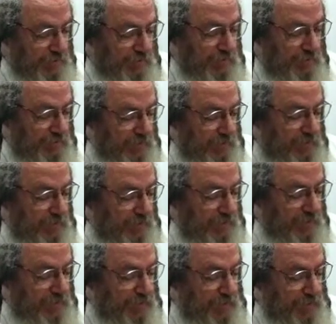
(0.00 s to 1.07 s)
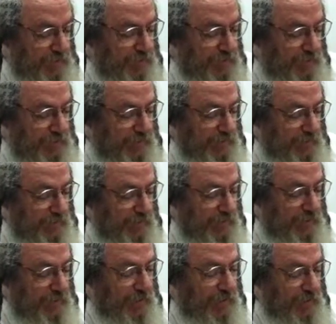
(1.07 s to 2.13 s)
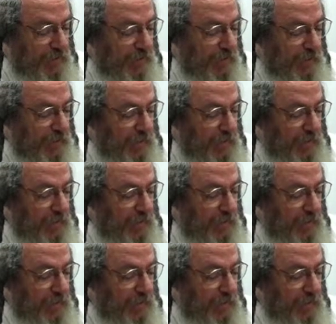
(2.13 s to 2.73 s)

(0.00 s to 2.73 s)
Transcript: No one is speaking in this clip.